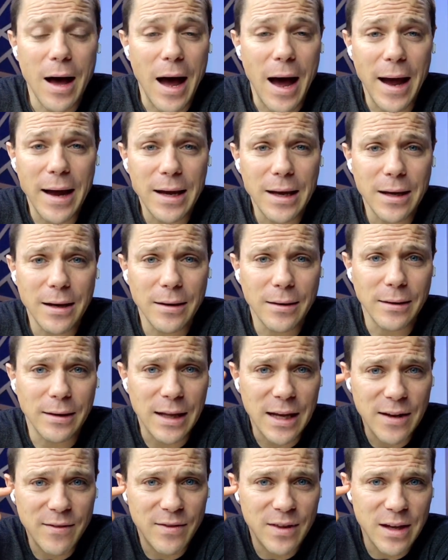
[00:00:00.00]
I can
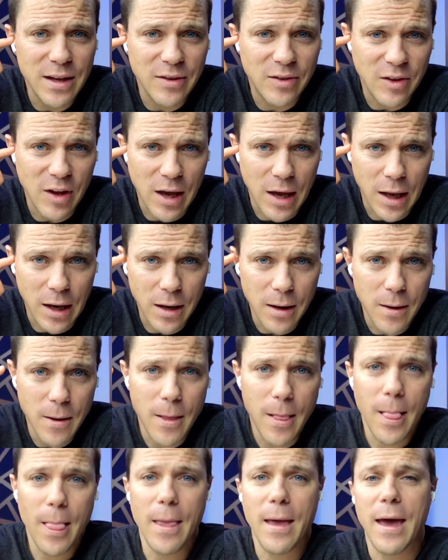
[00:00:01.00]
leave these in,
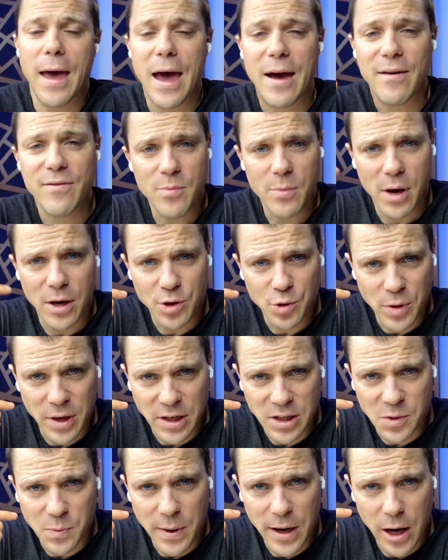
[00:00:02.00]
have them on
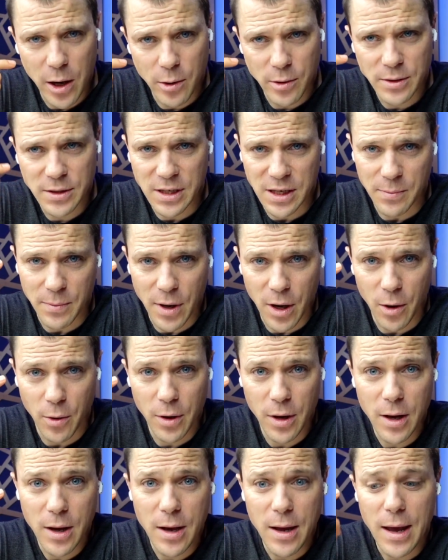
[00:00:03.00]
transparency
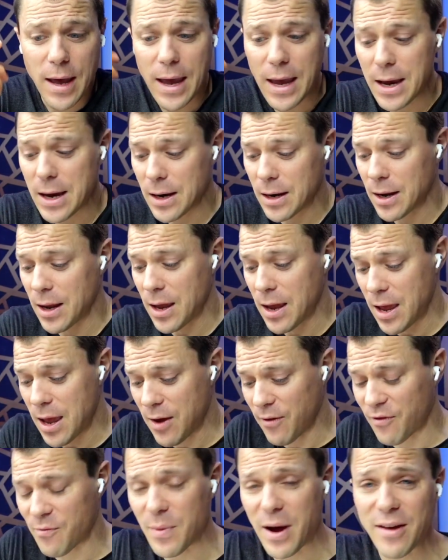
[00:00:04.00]
mode, and
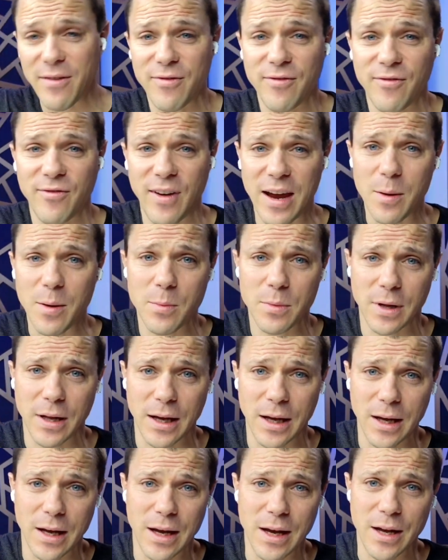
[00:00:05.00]
if my
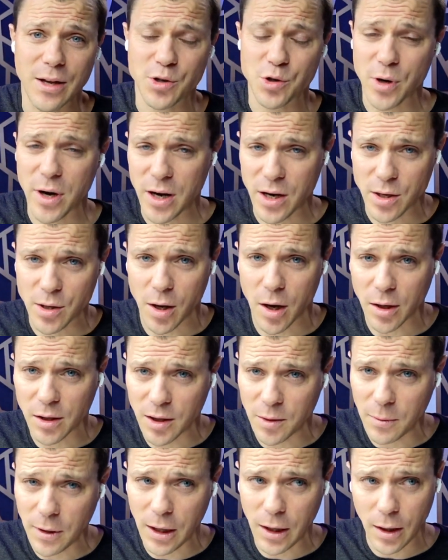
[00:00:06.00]
family is trying to talk
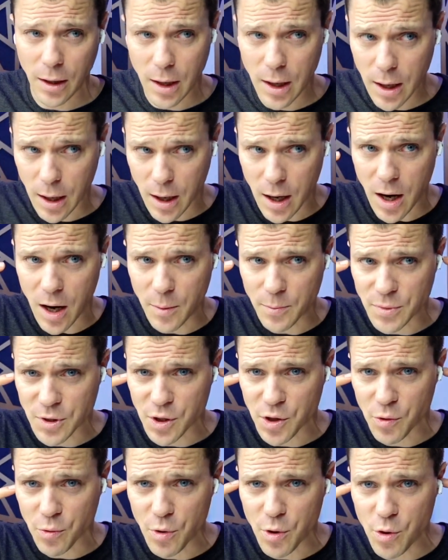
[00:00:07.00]
to me, it
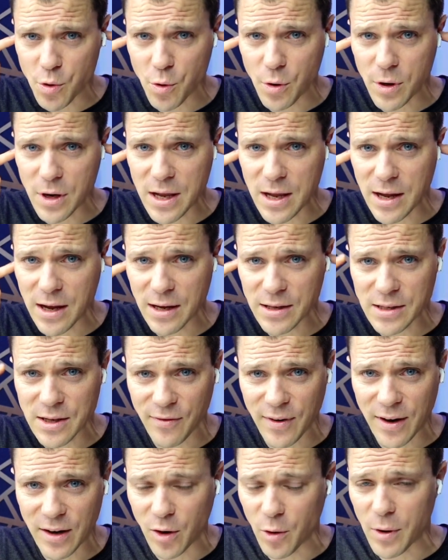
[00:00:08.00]
comes through as
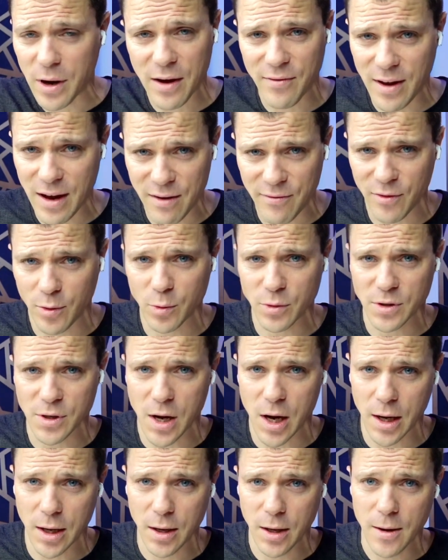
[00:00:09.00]
if I don't have headphones
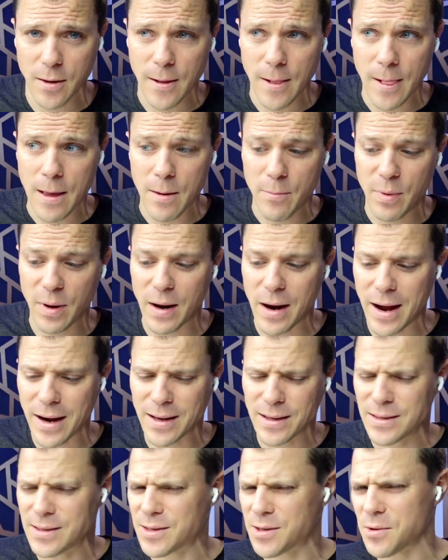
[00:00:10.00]
on, but I
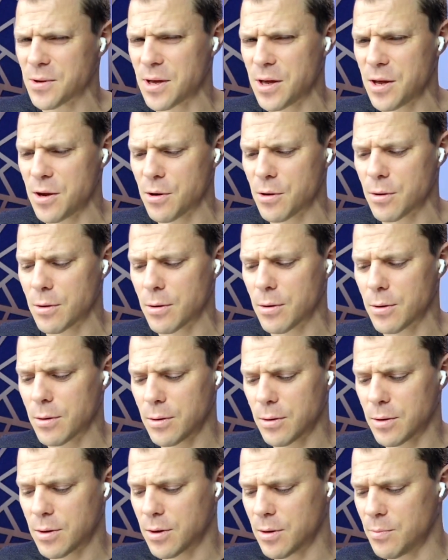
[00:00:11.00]
can still hear
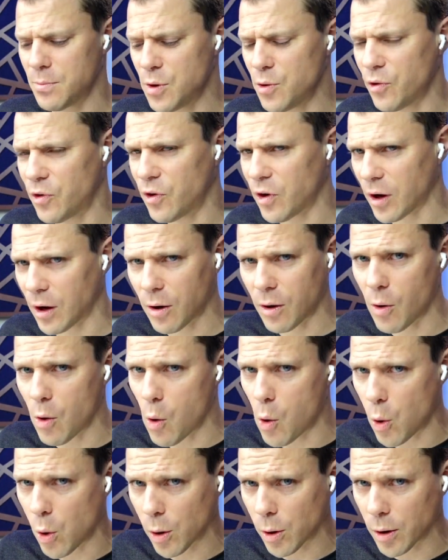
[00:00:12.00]
the music
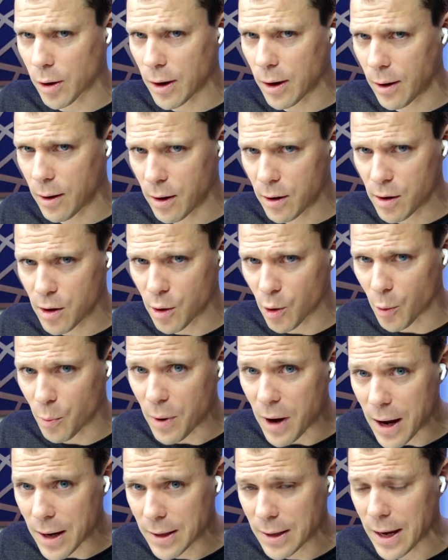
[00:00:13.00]
or you know
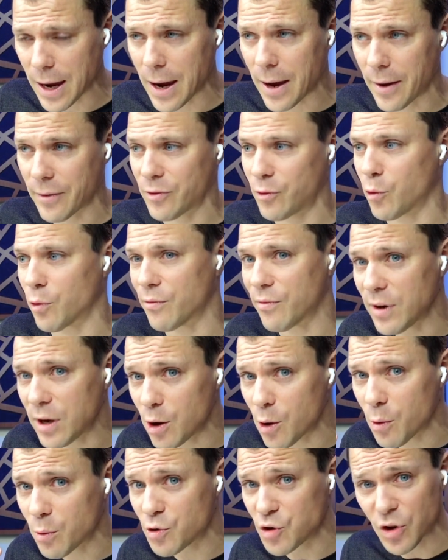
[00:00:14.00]
podcast or
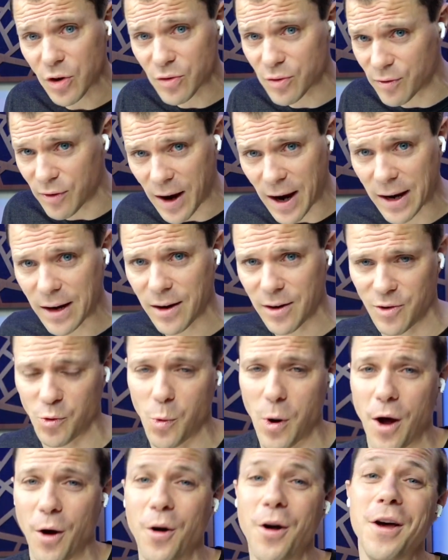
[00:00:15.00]
video just fine as
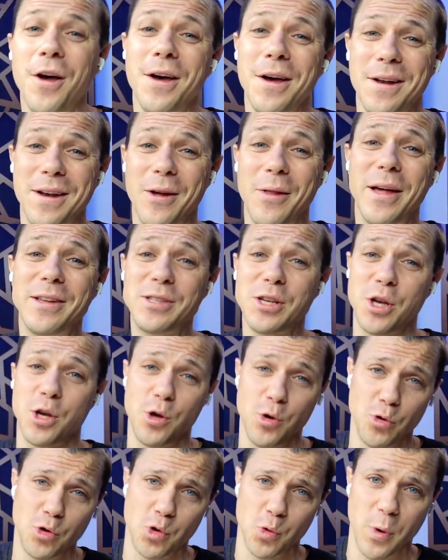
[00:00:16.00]
well. Now that's a
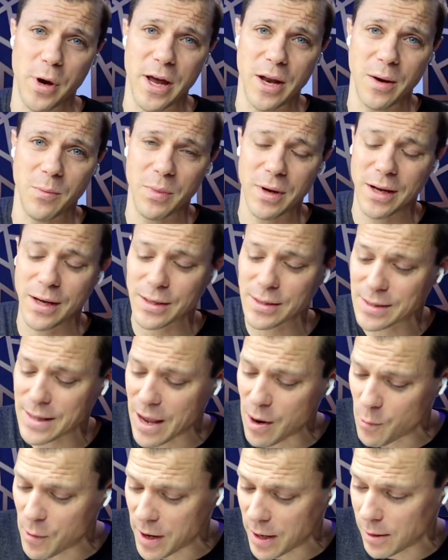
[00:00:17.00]
huge win because
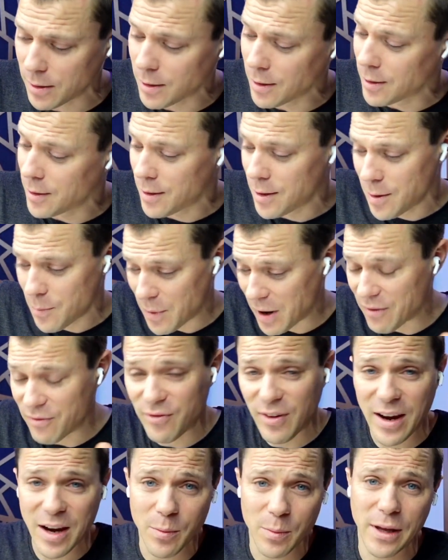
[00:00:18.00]
that way my
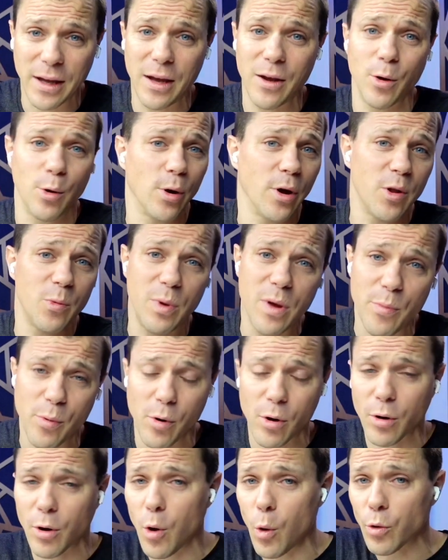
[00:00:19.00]
family or other
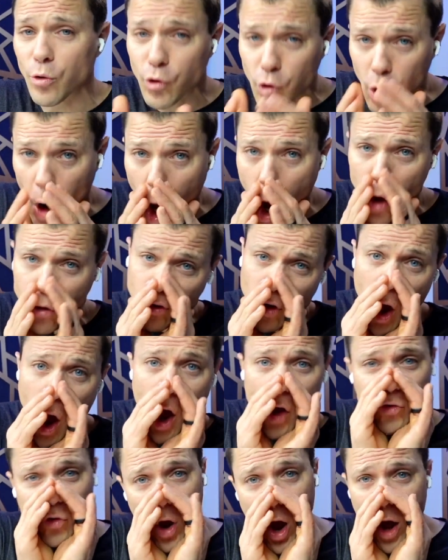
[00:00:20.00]
people aren't going, Scott,
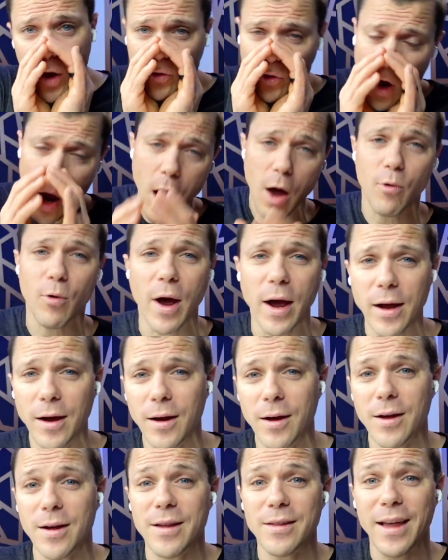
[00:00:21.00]
Scott, Scott, Scott, right?
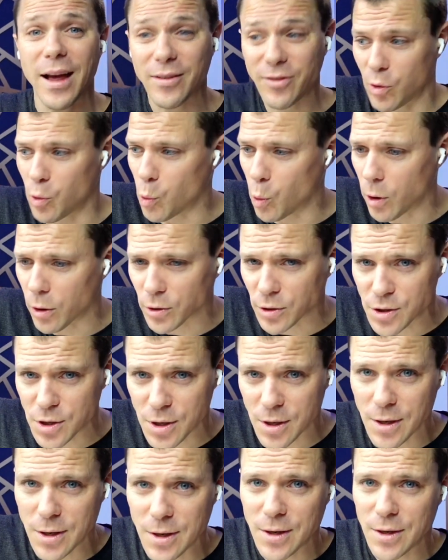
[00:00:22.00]
That's the
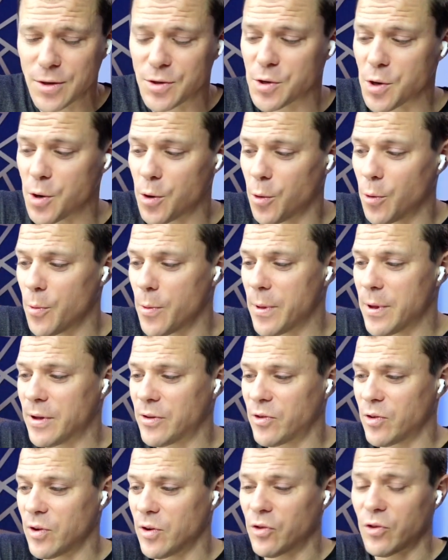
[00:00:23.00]
worst. So
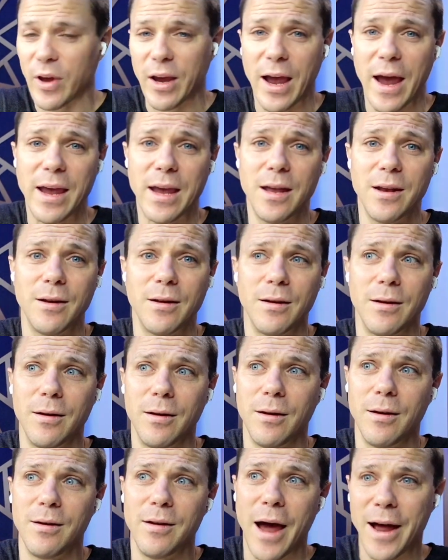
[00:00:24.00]
it's, it's like I can
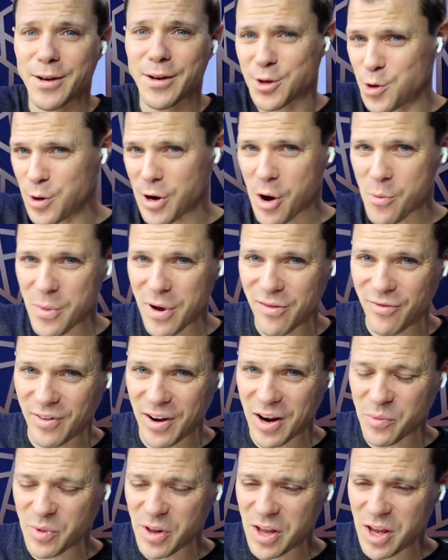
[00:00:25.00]
not tune out my
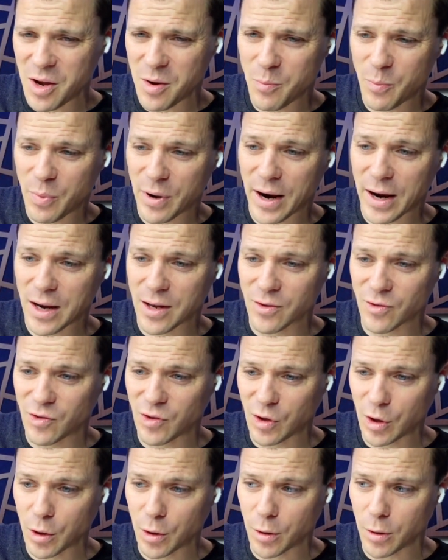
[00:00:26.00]
family, but I can
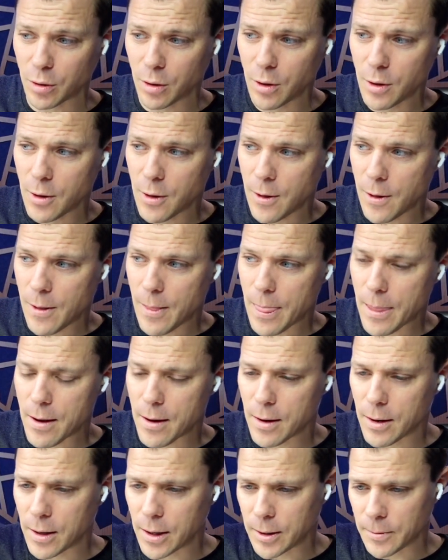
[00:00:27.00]
still,
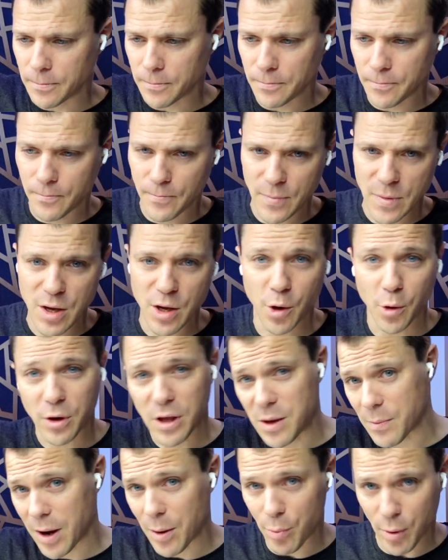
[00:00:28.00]
um, you know,
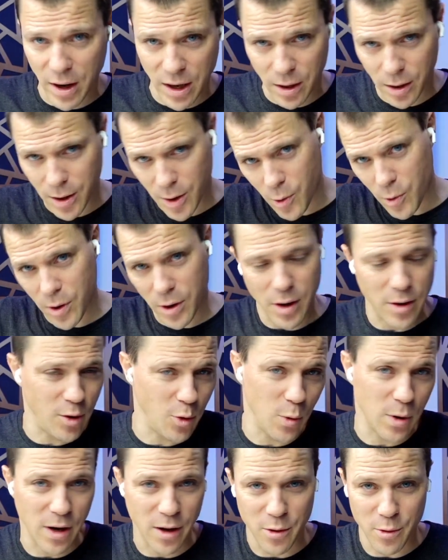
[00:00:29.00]
keep my brain going,
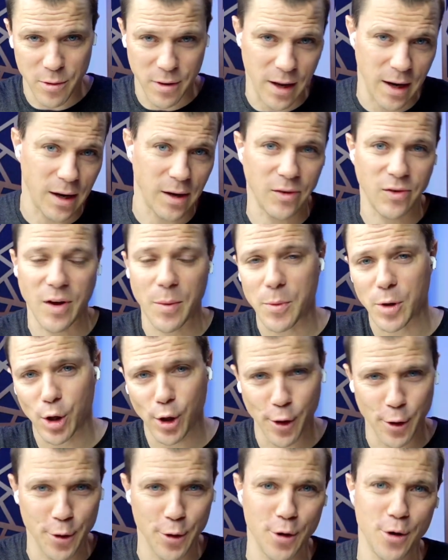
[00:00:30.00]
doing other things. I'm a
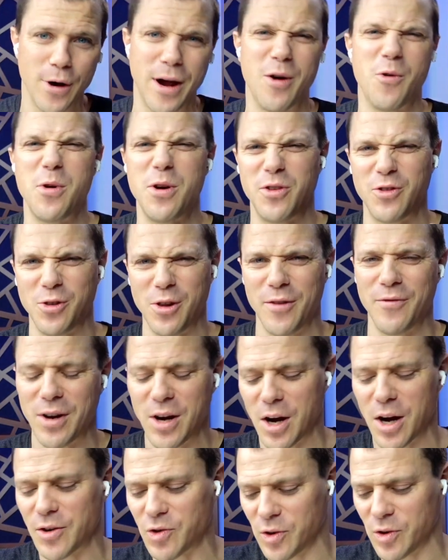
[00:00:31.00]
learner. I always love to
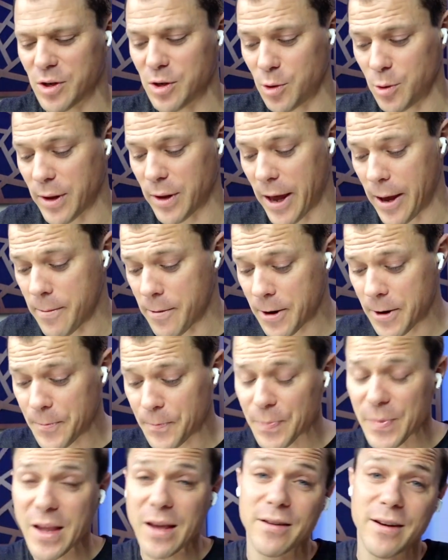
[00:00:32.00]
constantly do that.
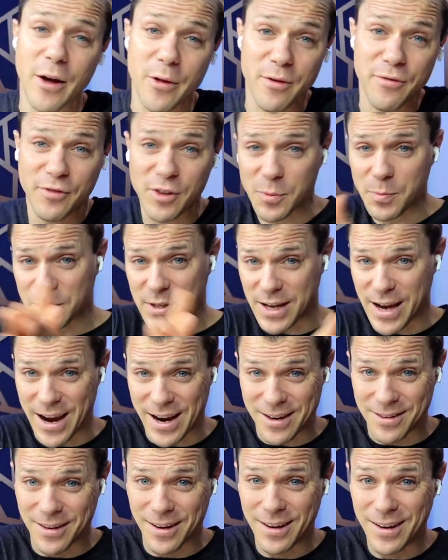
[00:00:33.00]
Now, the flip
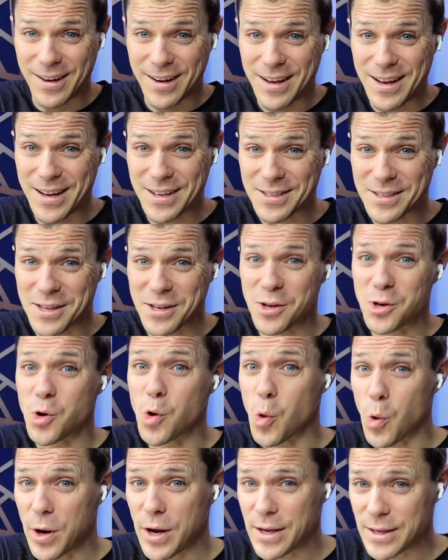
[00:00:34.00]
side is the
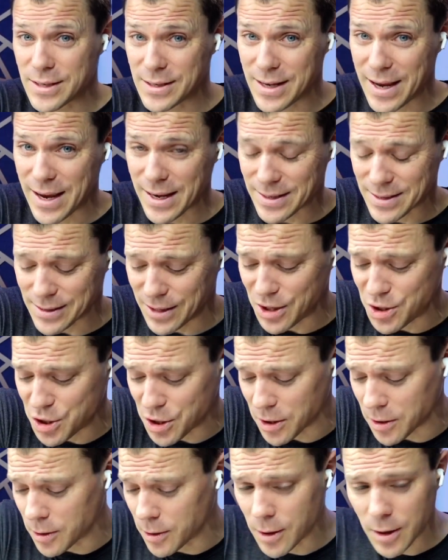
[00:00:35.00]
noise
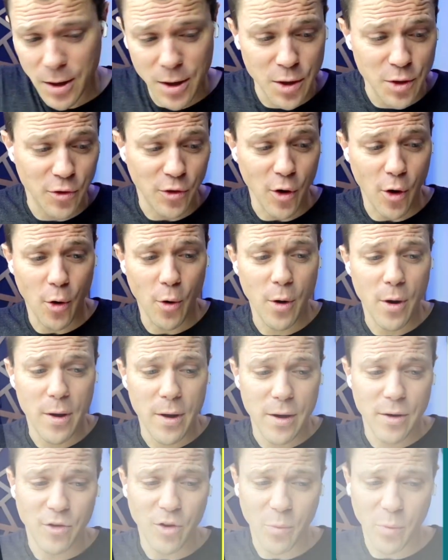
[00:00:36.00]
cancellation. So
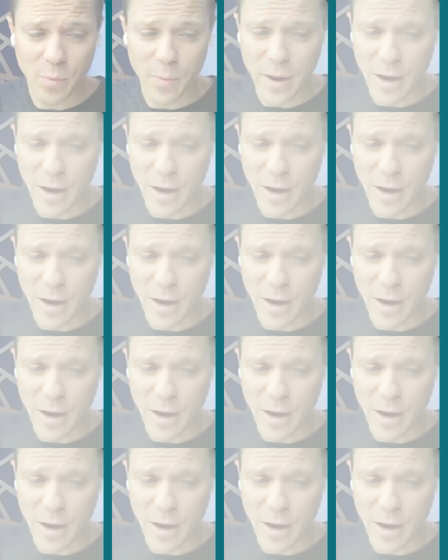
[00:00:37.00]
jumping